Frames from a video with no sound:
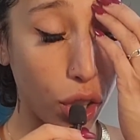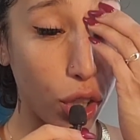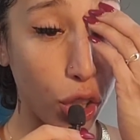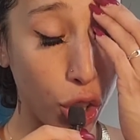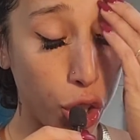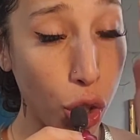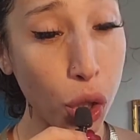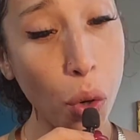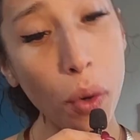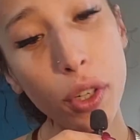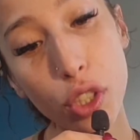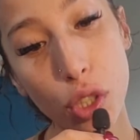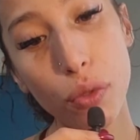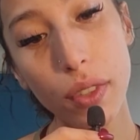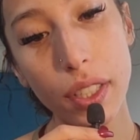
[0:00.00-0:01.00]
You're
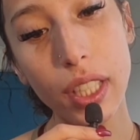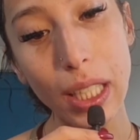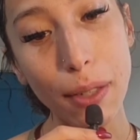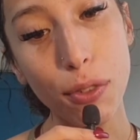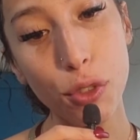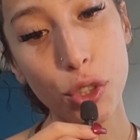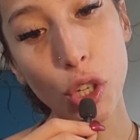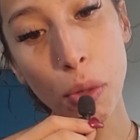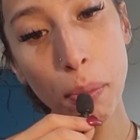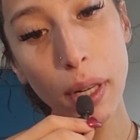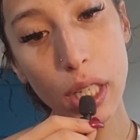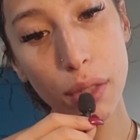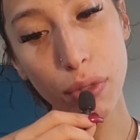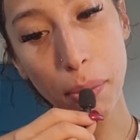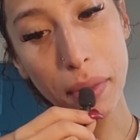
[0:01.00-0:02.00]
going to receive so
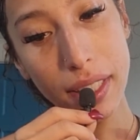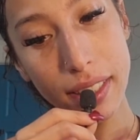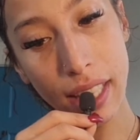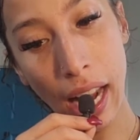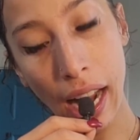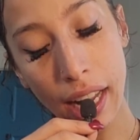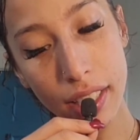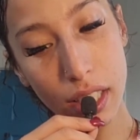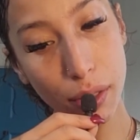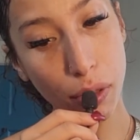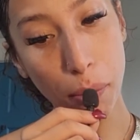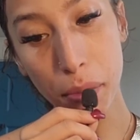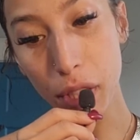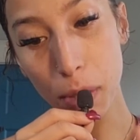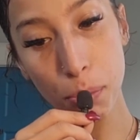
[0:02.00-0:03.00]
much from this task,
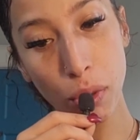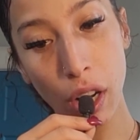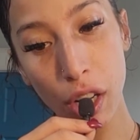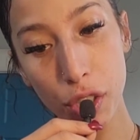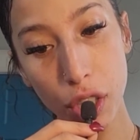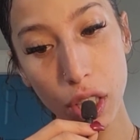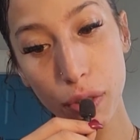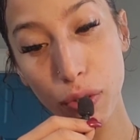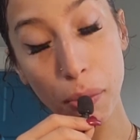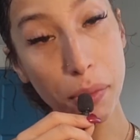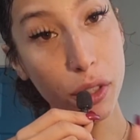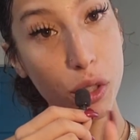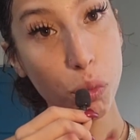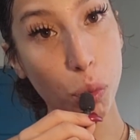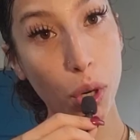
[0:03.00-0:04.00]
from this project, from
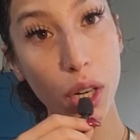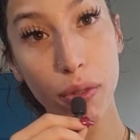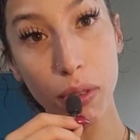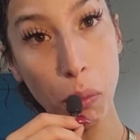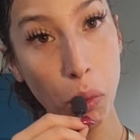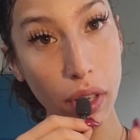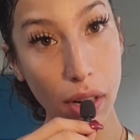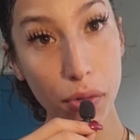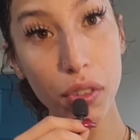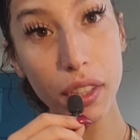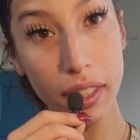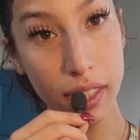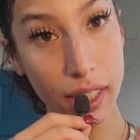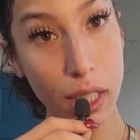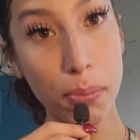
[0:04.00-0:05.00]
this work, from whatever
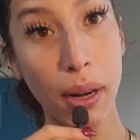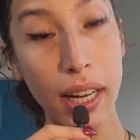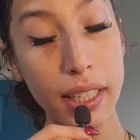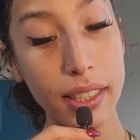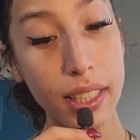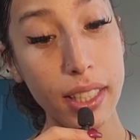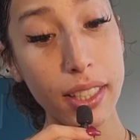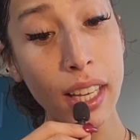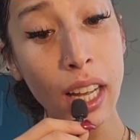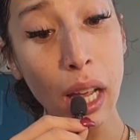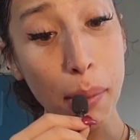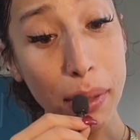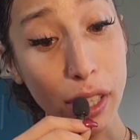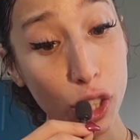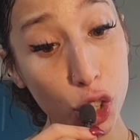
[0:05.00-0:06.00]
this is, Pisces,
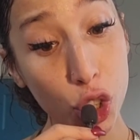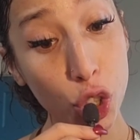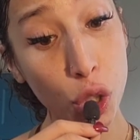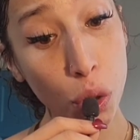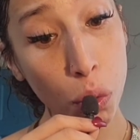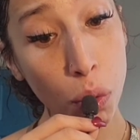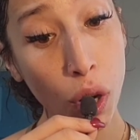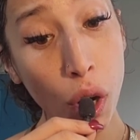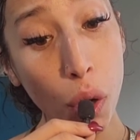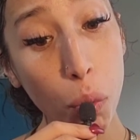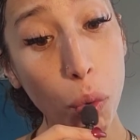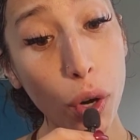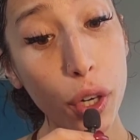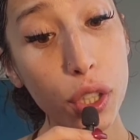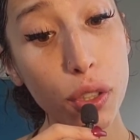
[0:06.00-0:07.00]
because you
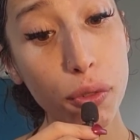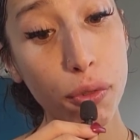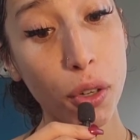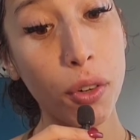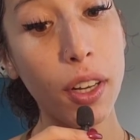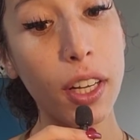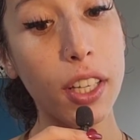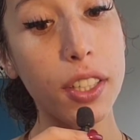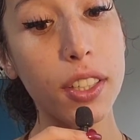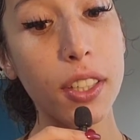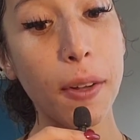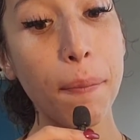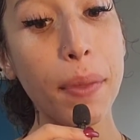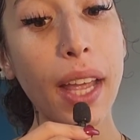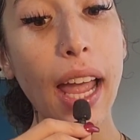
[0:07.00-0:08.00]
worked for it.
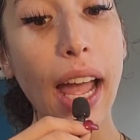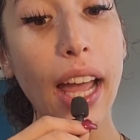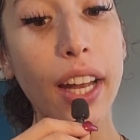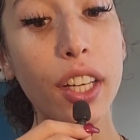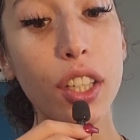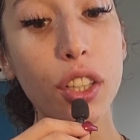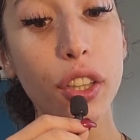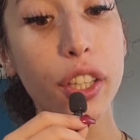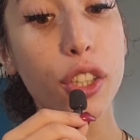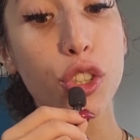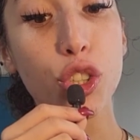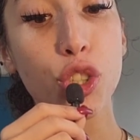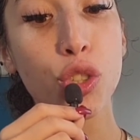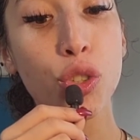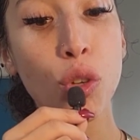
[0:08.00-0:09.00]
And
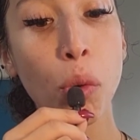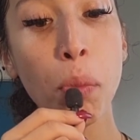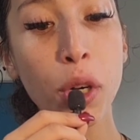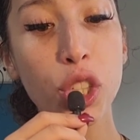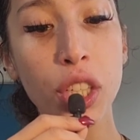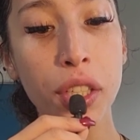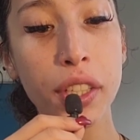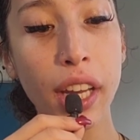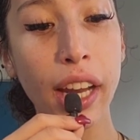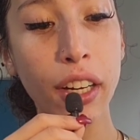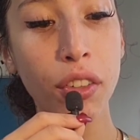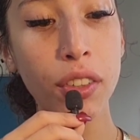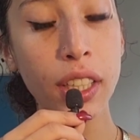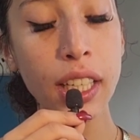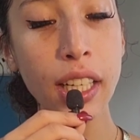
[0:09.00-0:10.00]
it's so much
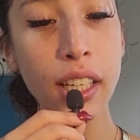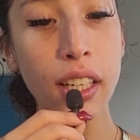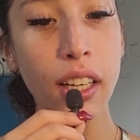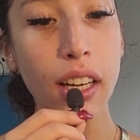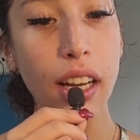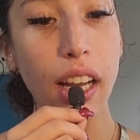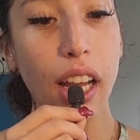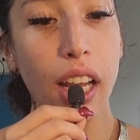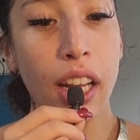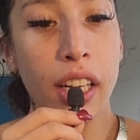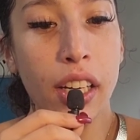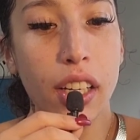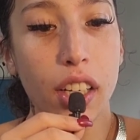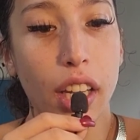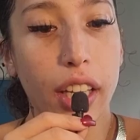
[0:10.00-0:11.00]
integrity in